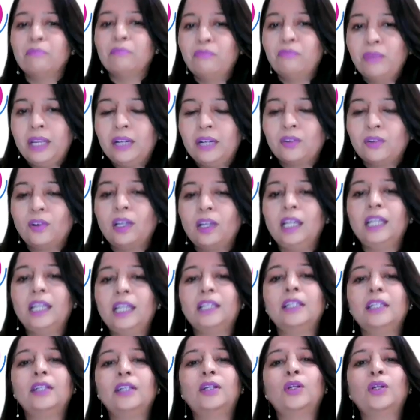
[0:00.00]
be it
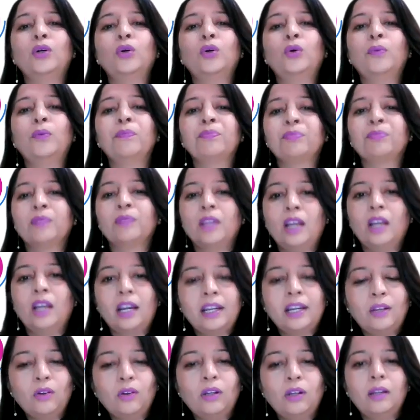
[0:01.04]
related to
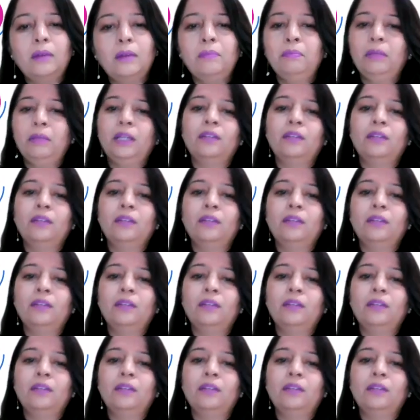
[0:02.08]
curriculum,